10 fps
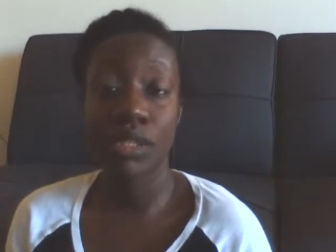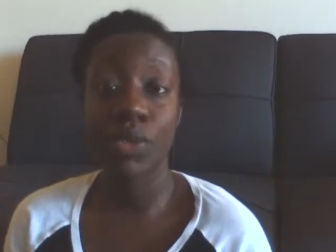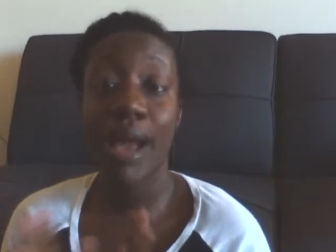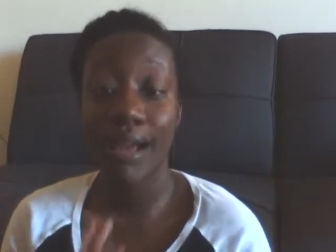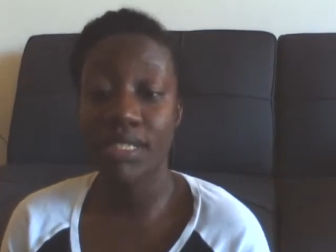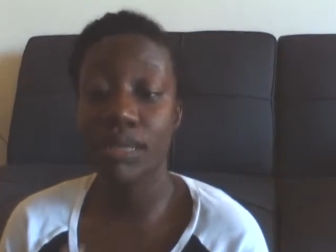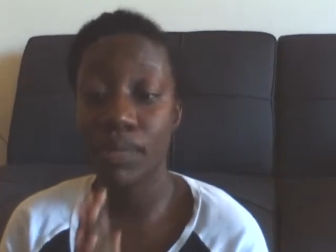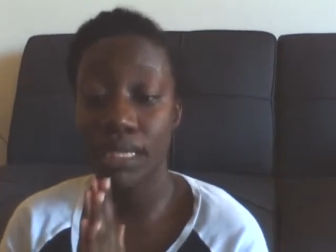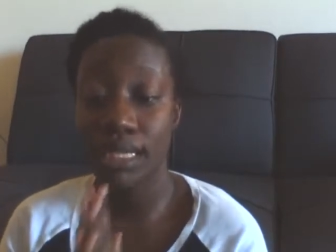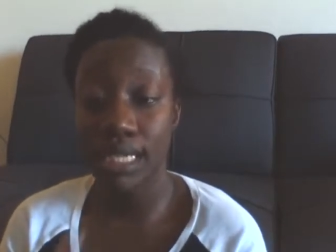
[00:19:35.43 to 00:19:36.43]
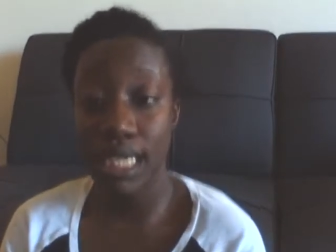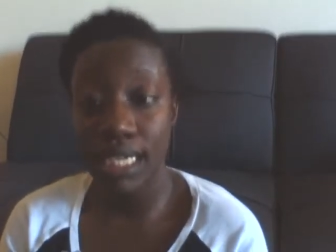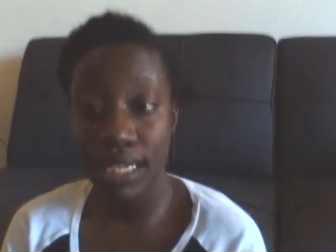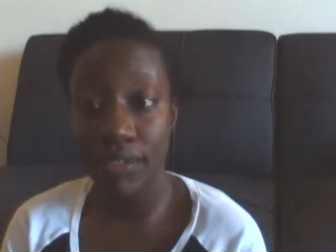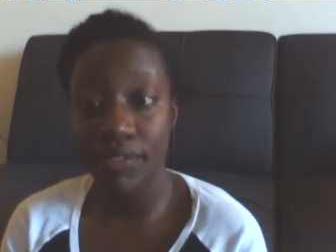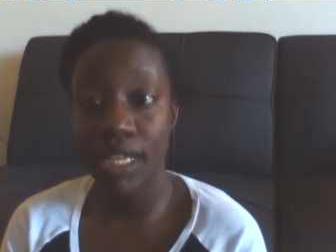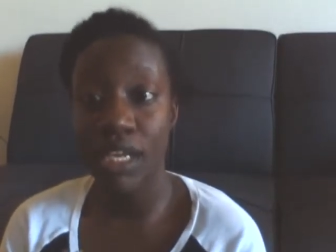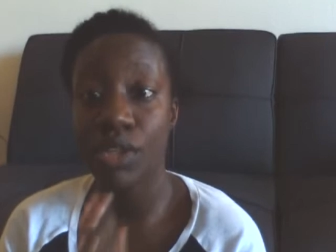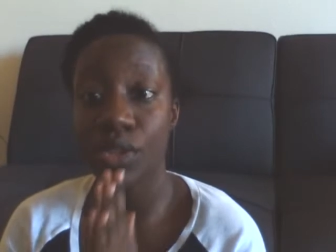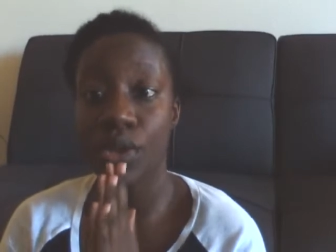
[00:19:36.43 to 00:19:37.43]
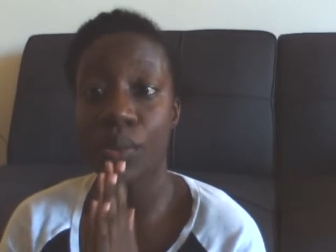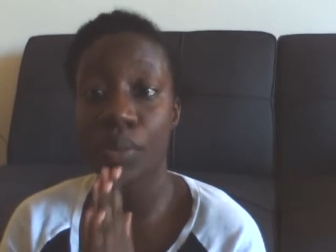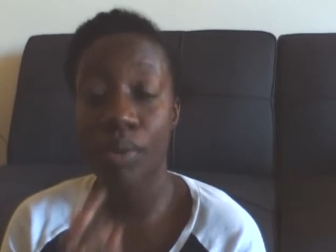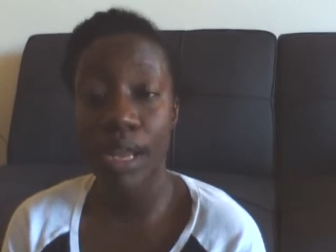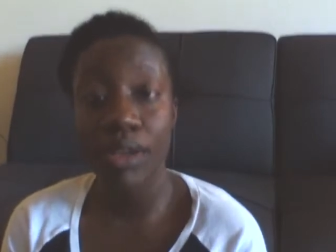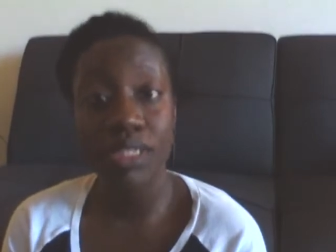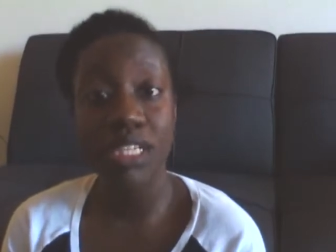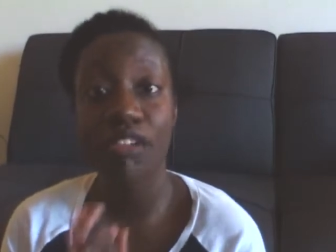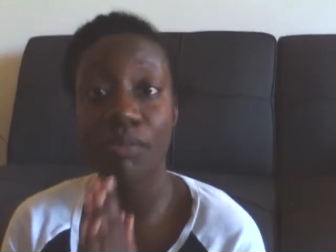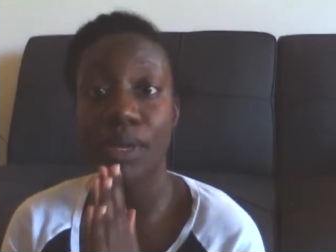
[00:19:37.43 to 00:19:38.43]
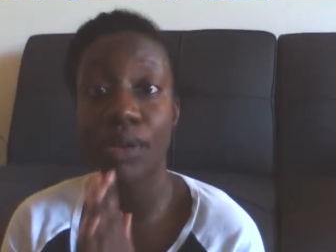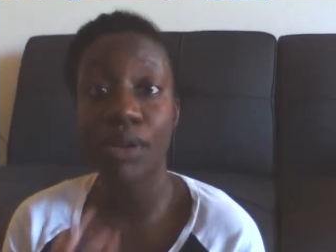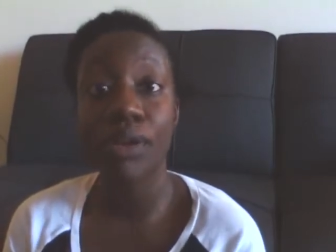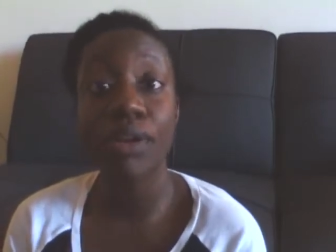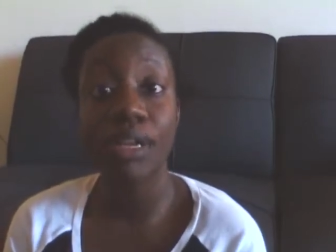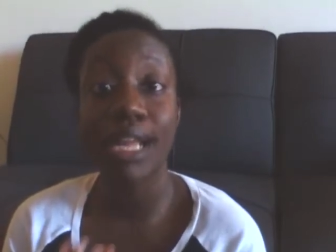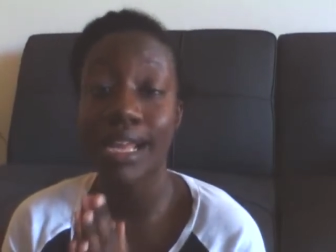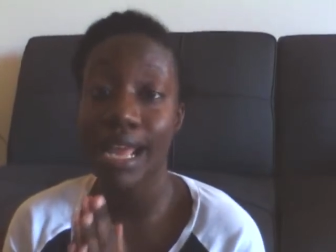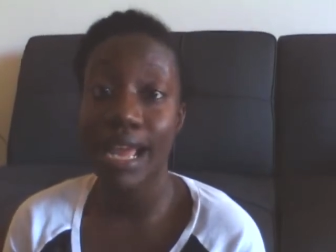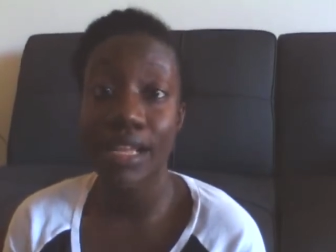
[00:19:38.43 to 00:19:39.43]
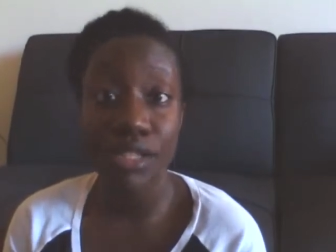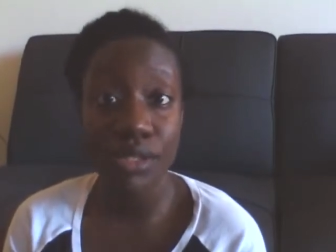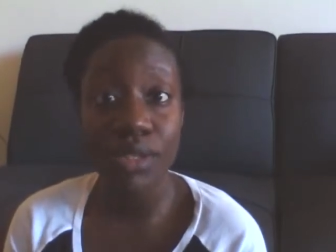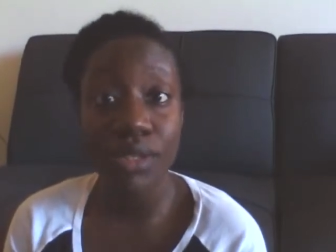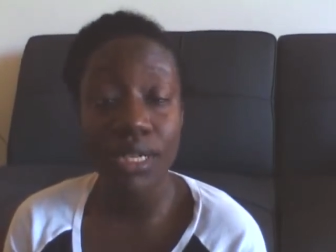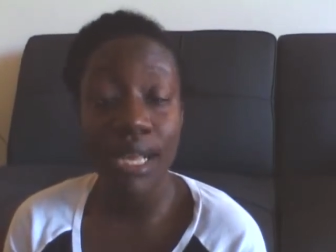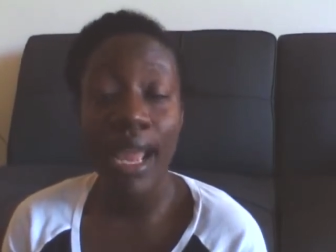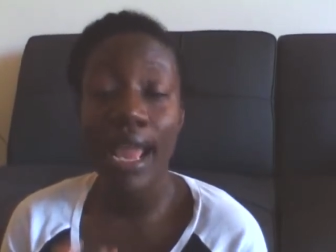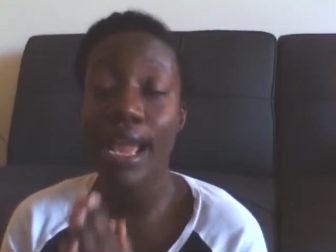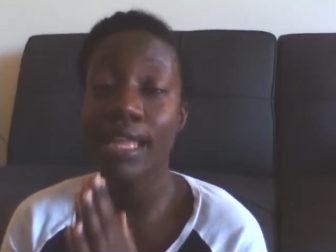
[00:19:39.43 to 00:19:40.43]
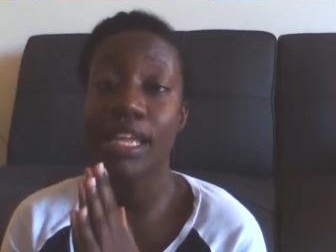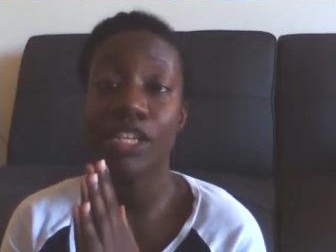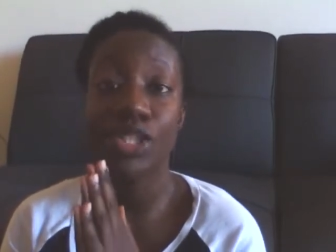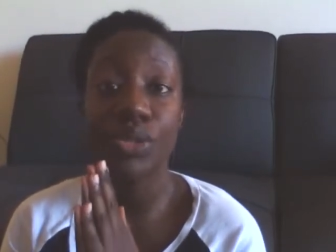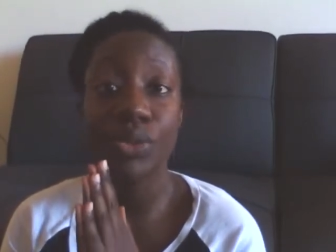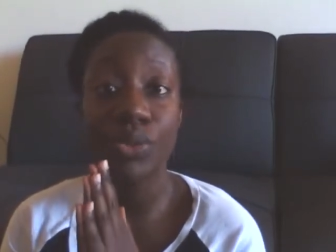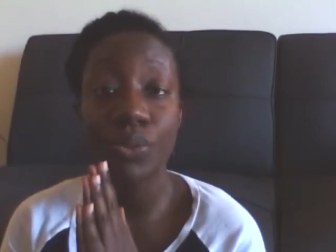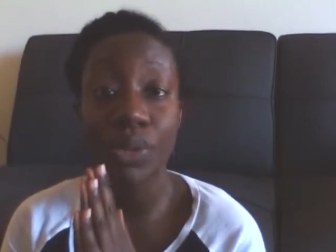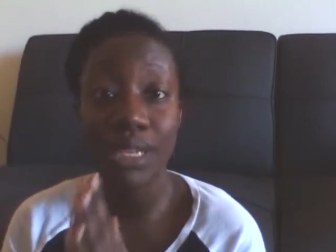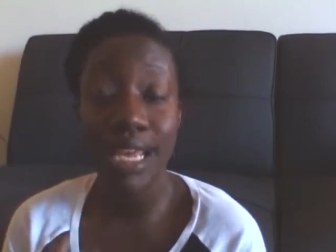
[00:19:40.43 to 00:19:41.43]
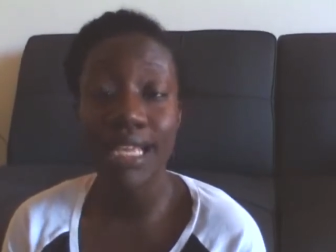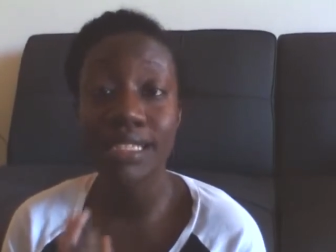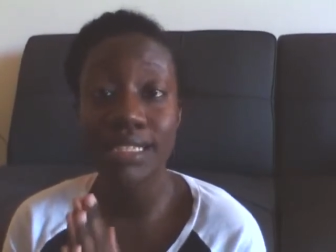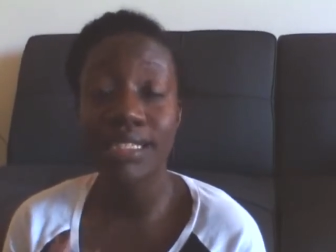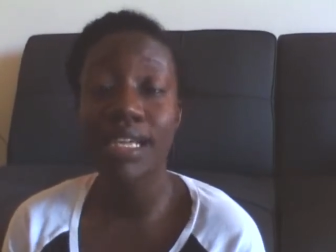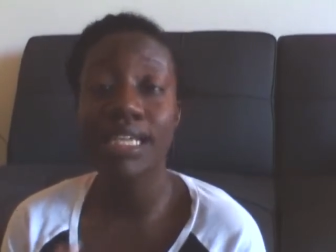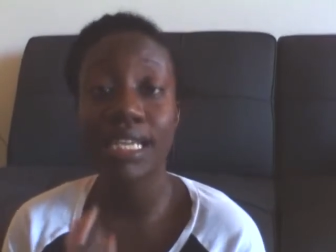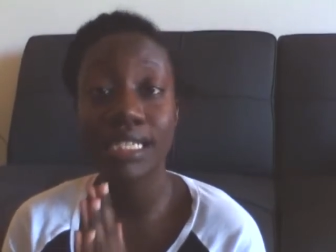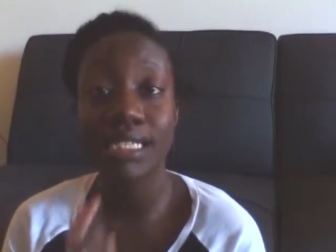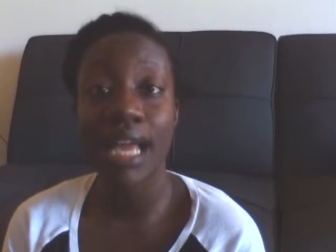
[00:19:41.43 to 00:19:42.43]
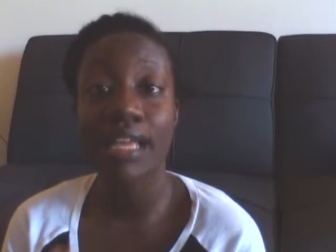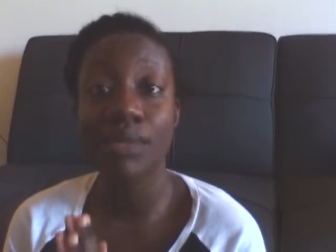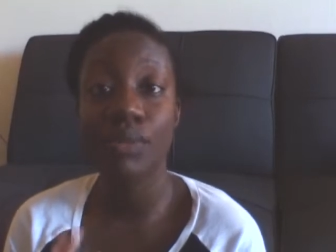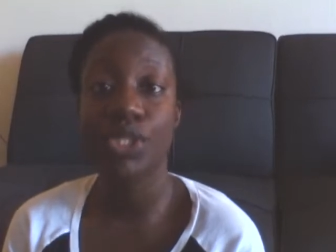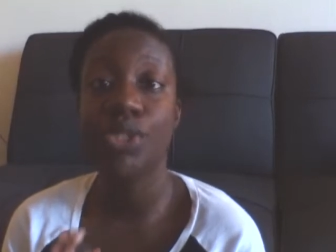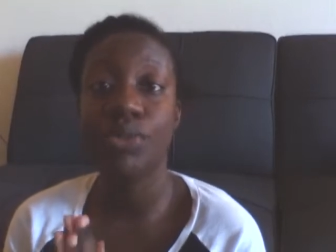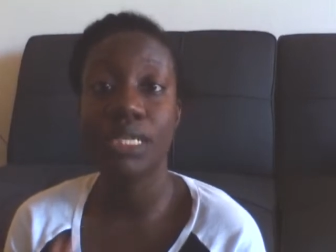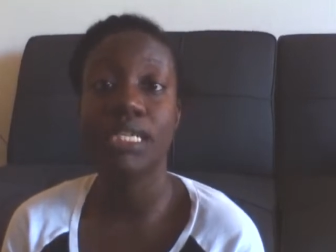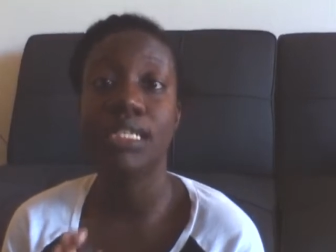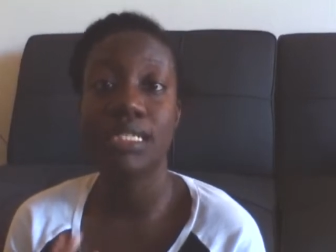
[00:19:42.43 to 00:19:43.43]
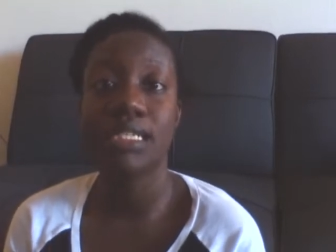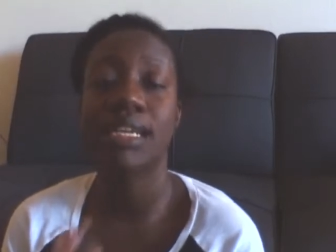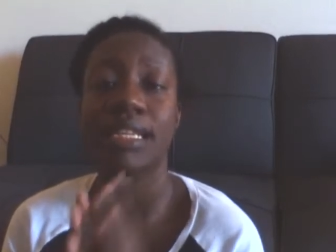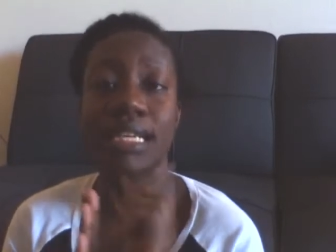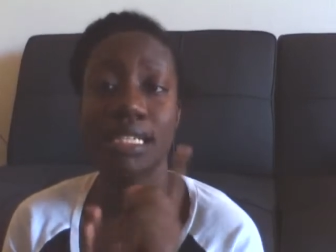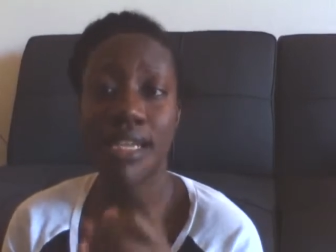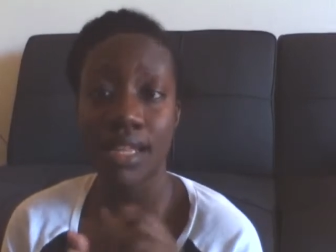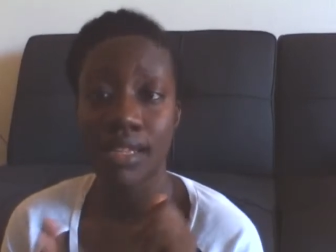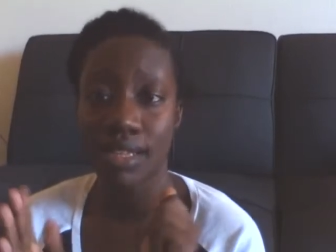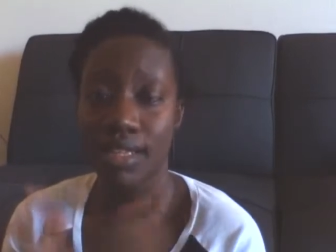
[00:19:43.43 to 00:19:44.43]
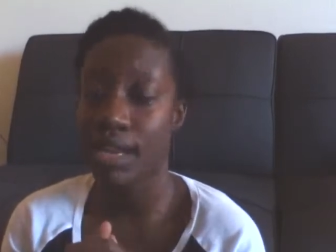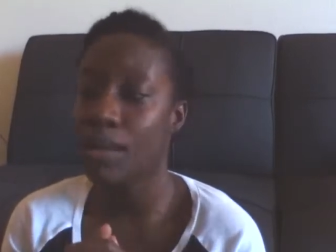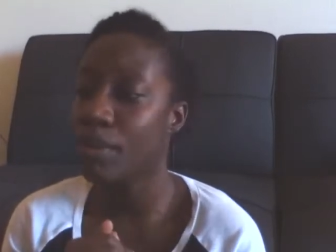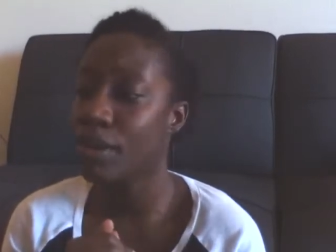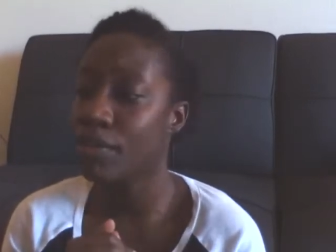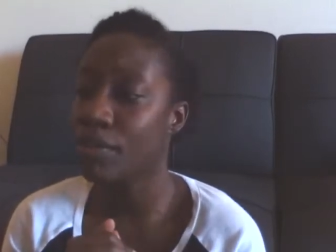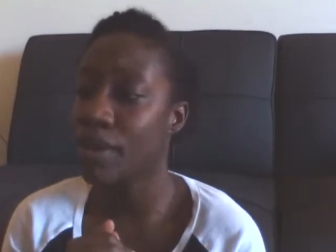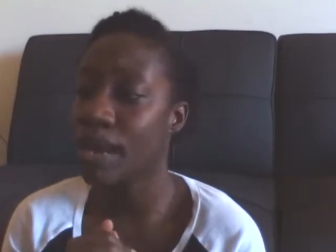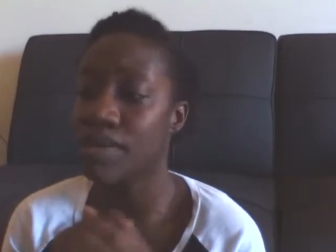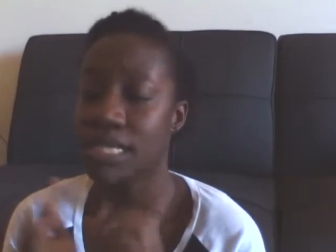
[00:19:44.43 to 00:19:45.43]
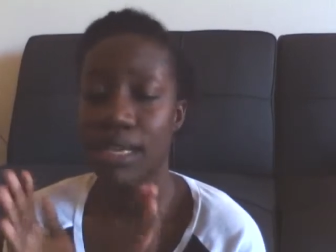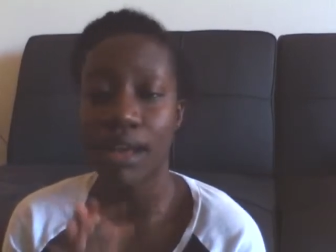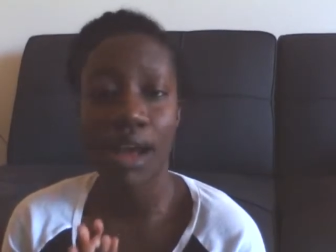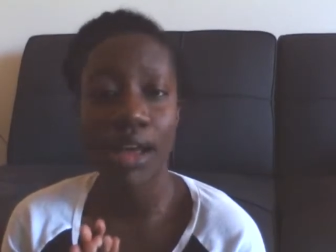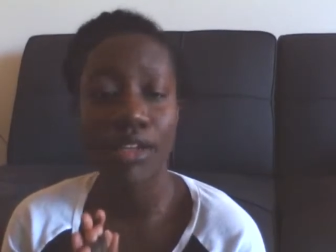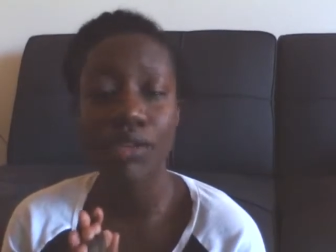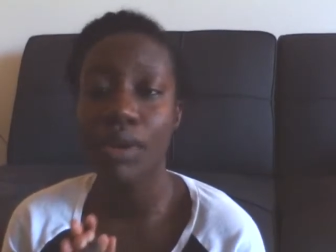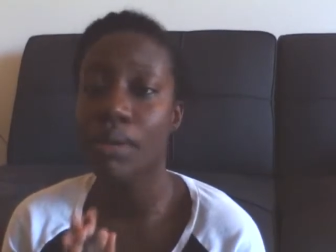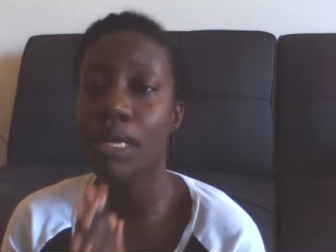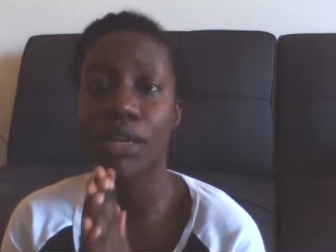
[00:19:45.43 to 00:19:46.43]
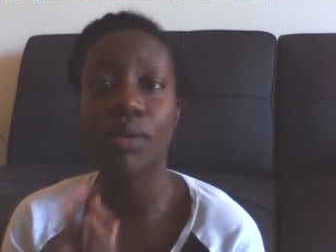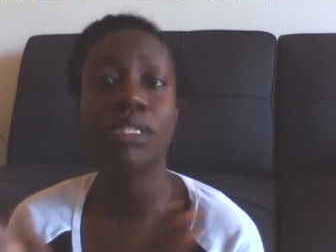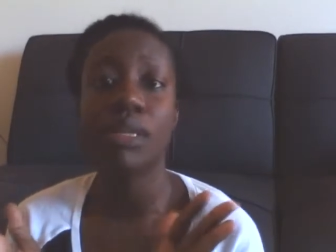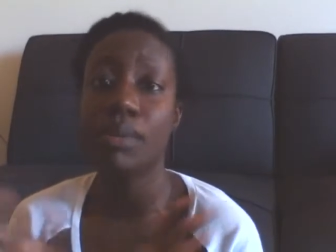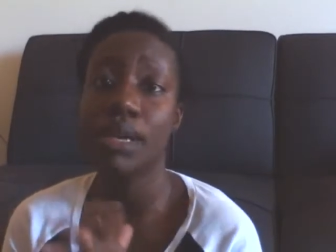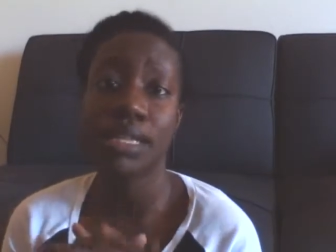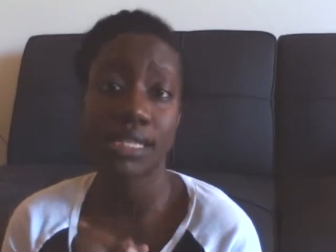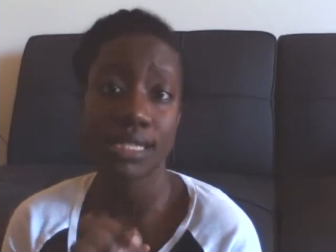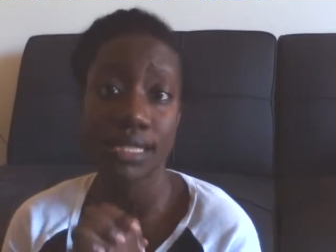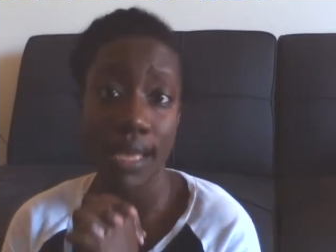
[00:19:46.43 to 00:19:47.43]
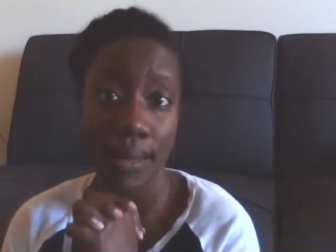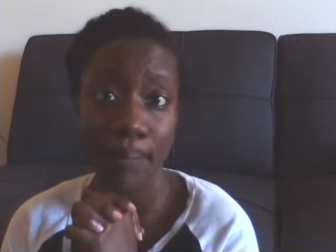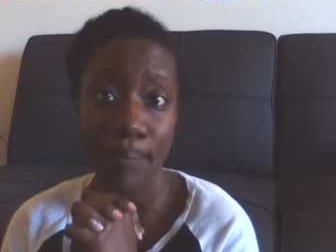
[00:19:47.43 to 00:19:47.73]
You have to believe that your prayers have been heard and answered, and that you were led to study exactly what you needed to study. That's another thing that I prayed for. I was like, God, you already know what's going to be on this exam.